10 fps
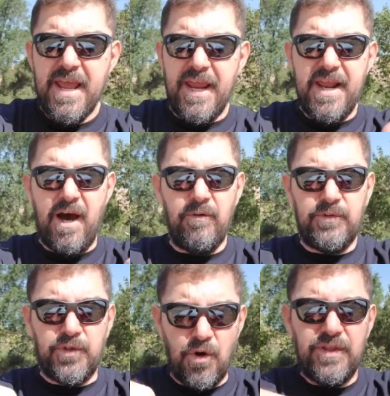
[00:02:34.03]
you know,
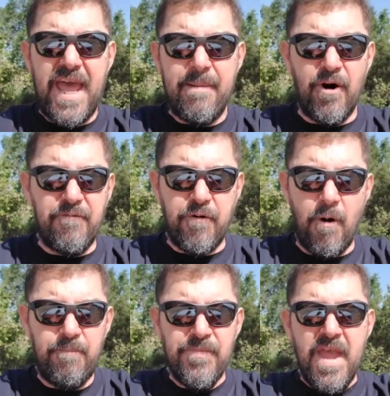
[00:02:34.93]
through them, or
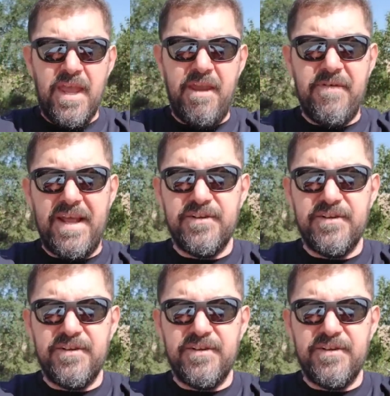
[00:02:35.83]
from even